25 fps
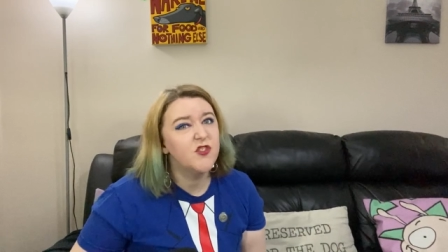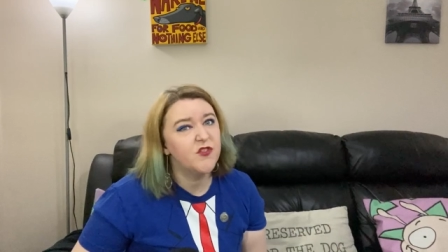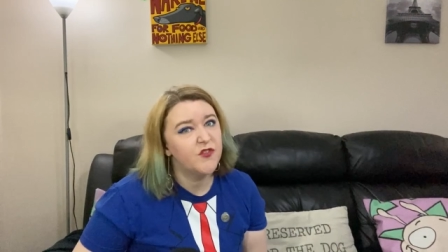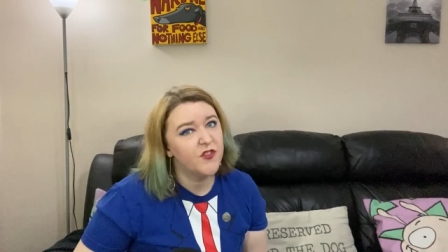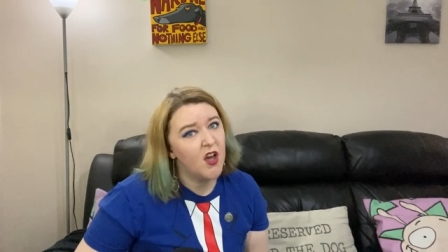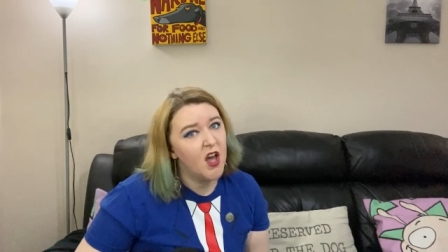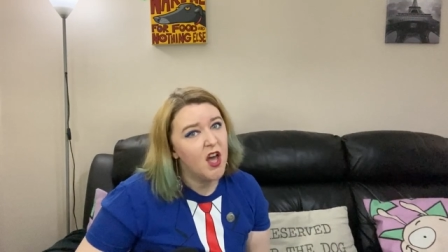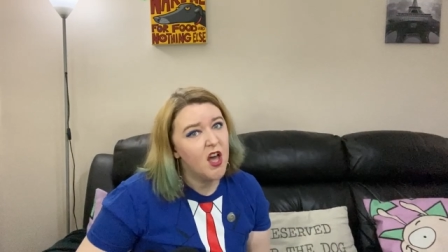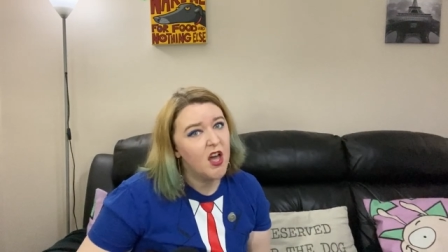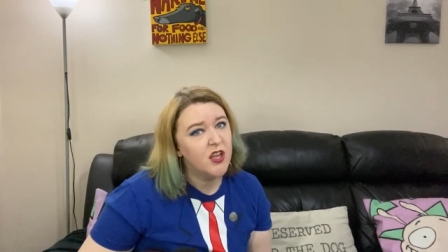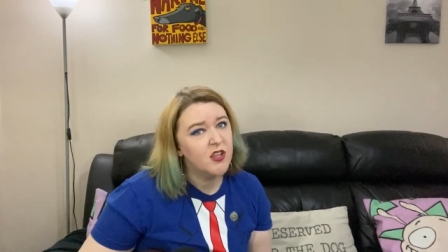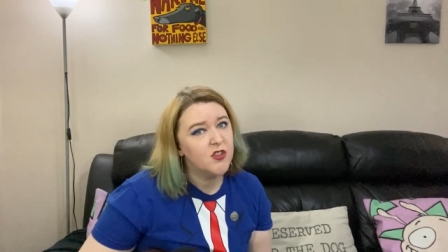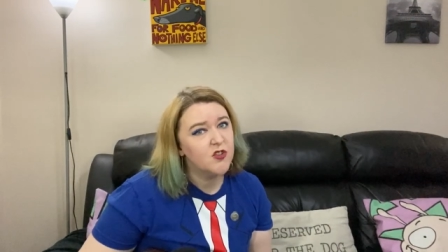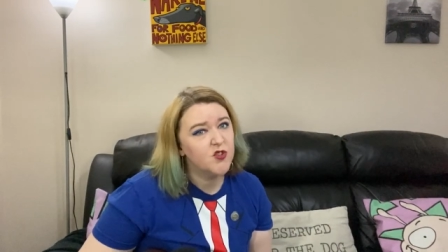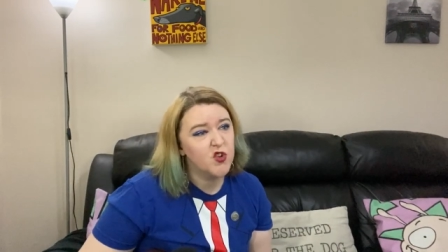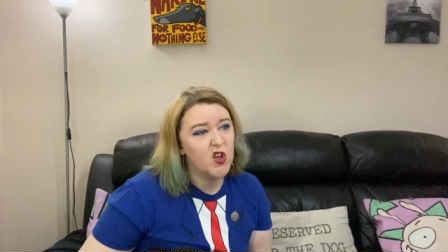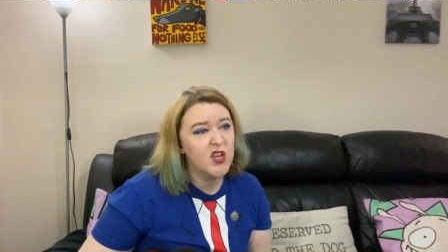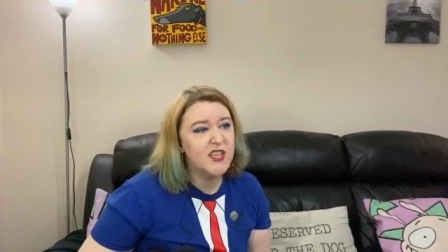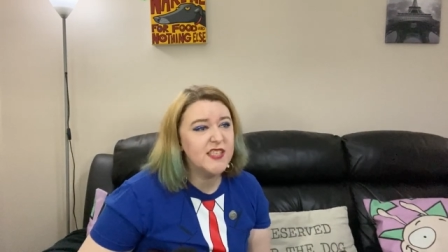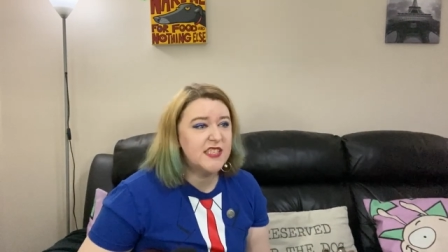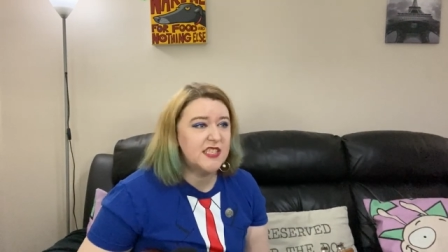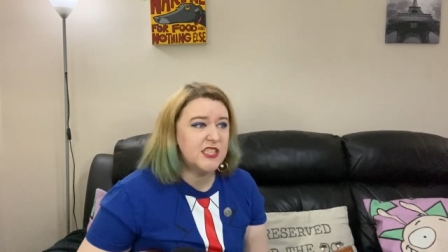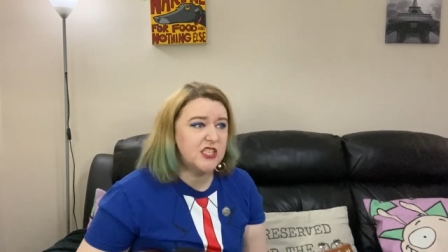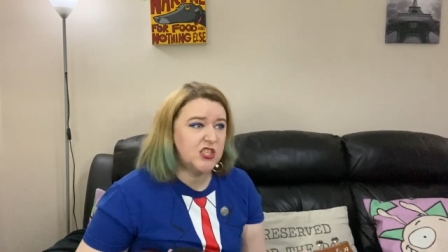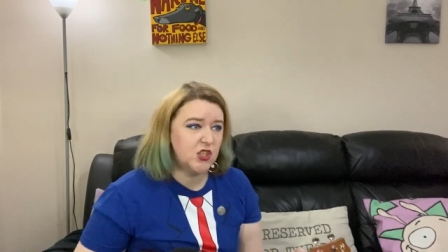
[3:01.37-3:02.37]
far, tries
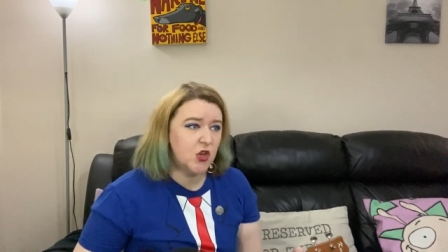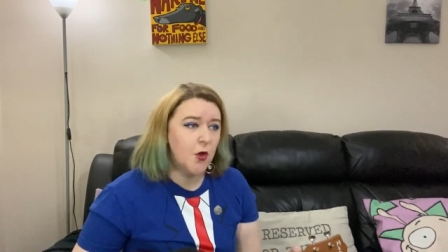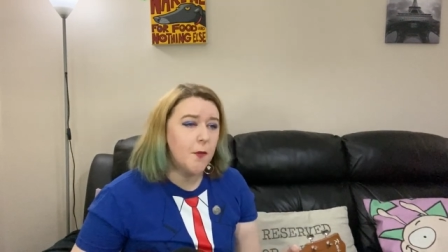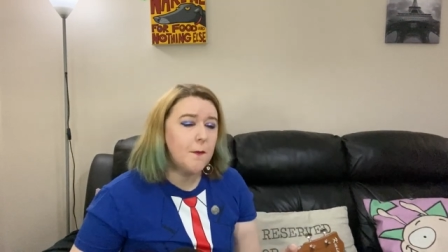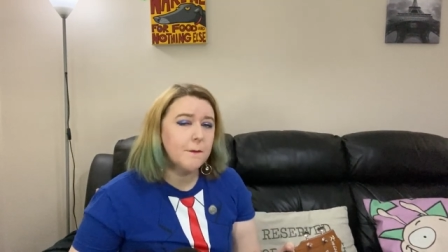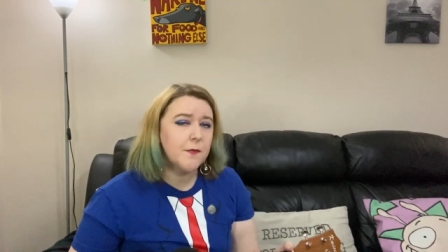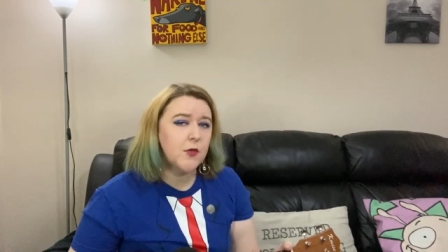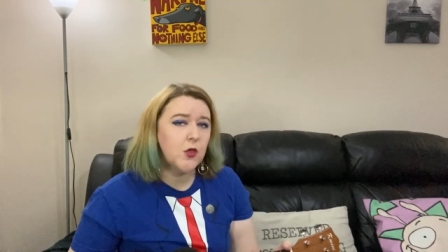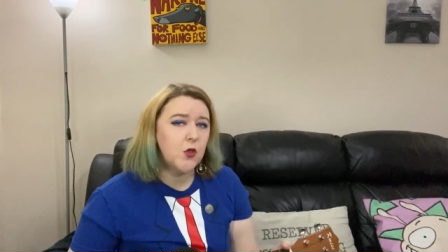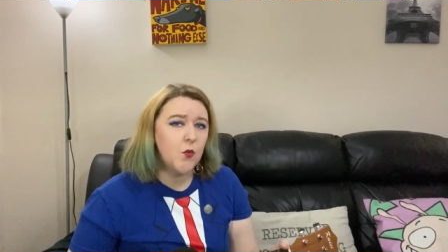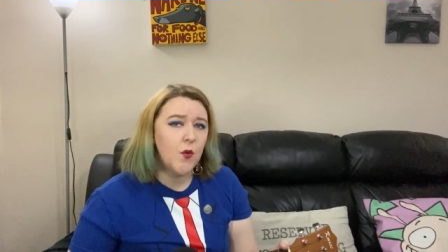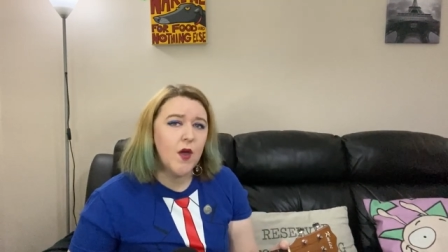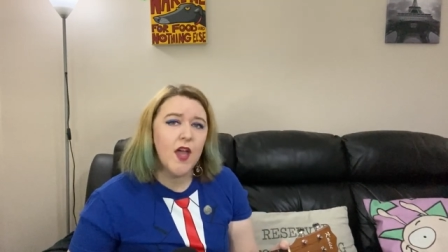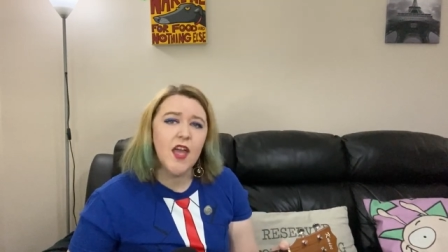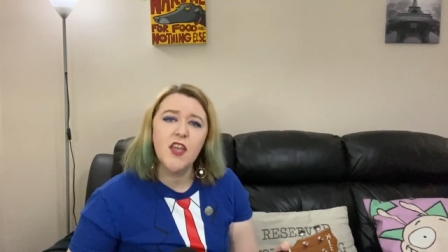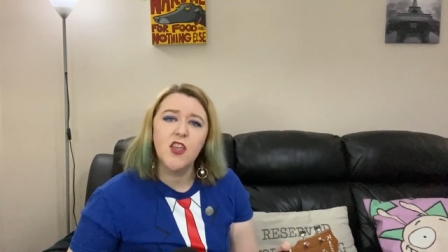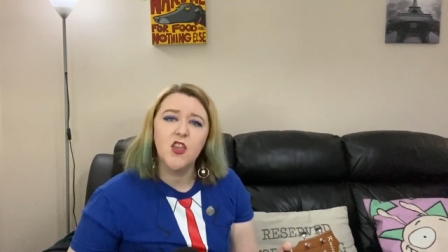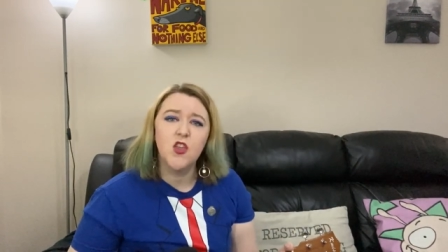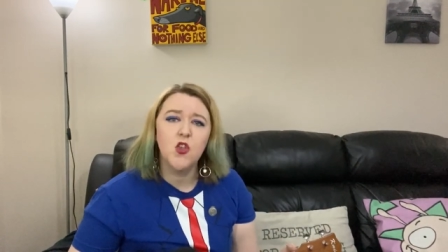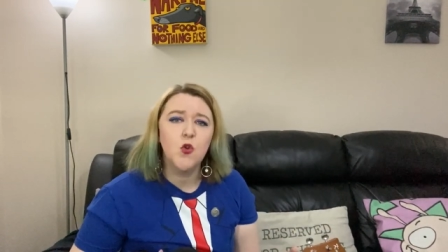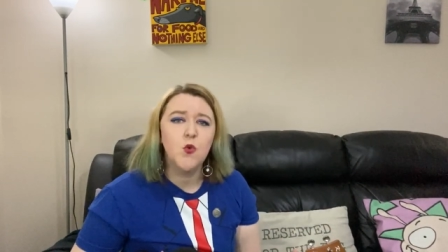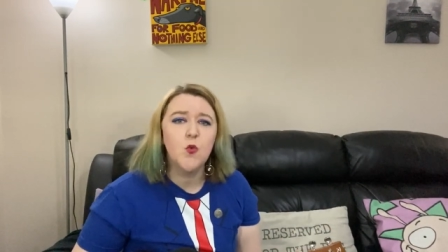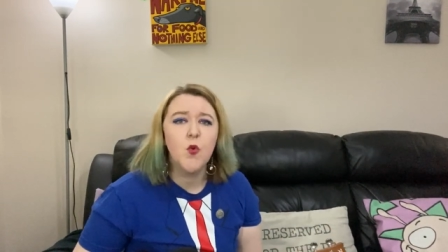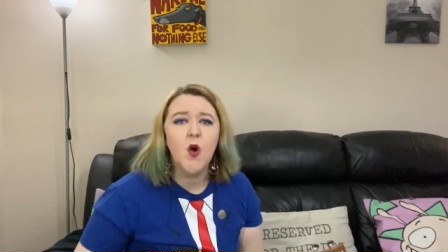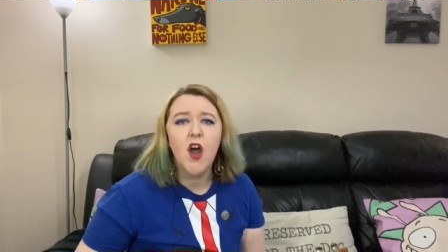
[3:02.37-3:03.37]
to stop you where
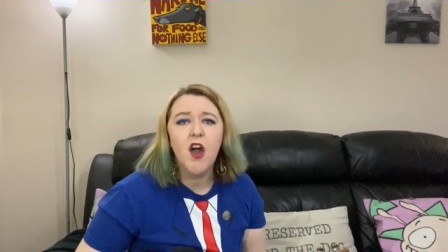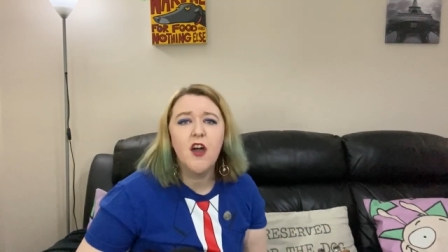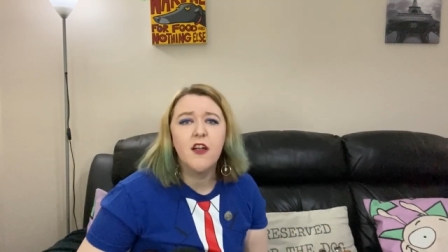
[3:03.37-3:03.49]
you are.